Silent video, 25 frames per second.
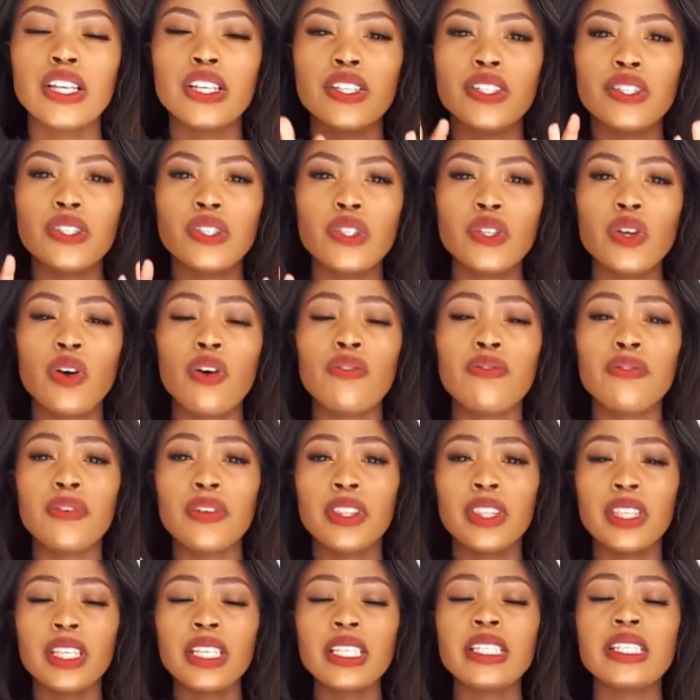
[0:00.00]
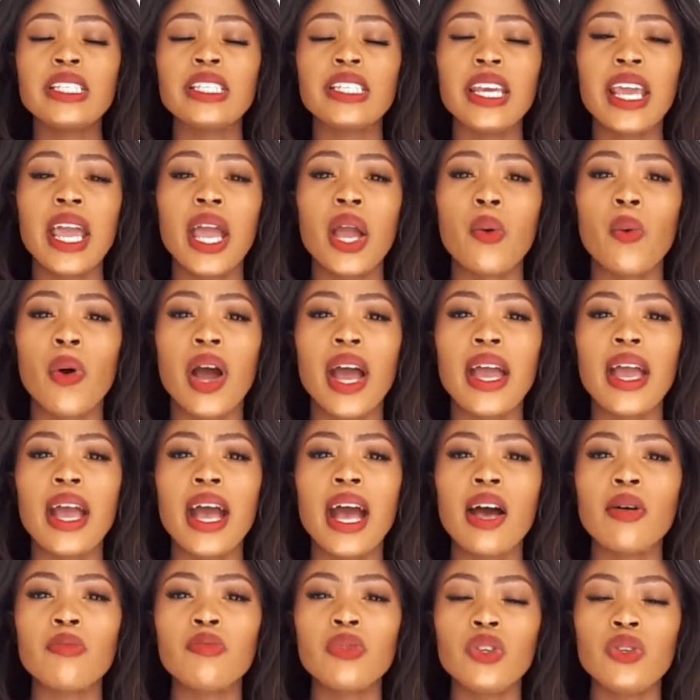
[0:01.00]
So for this DIY,
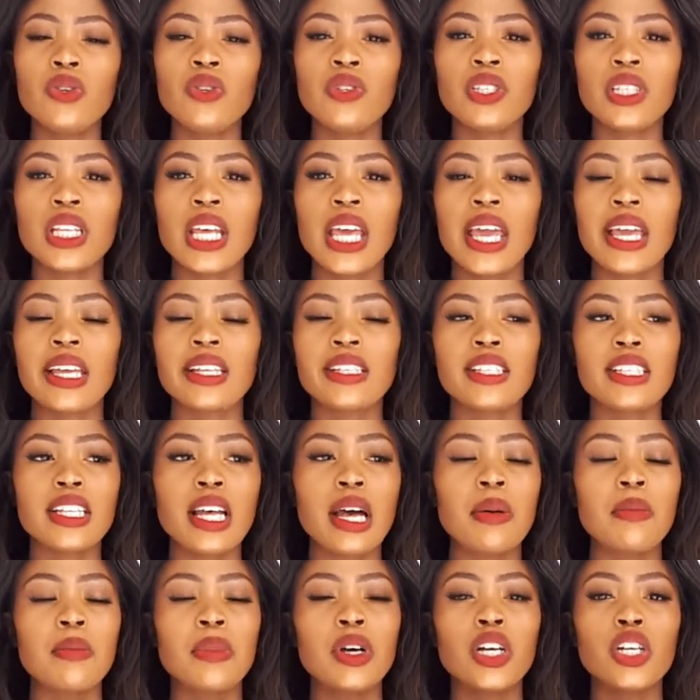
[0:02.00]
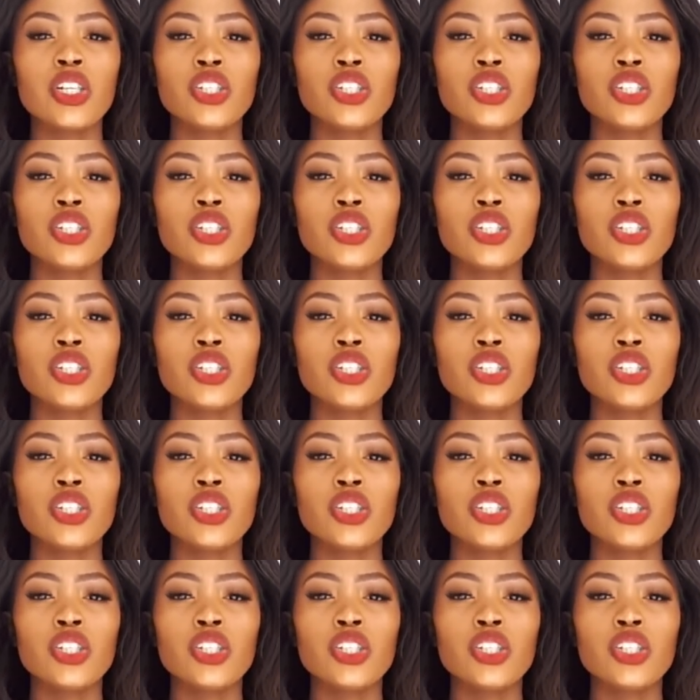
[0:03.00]
I'm using some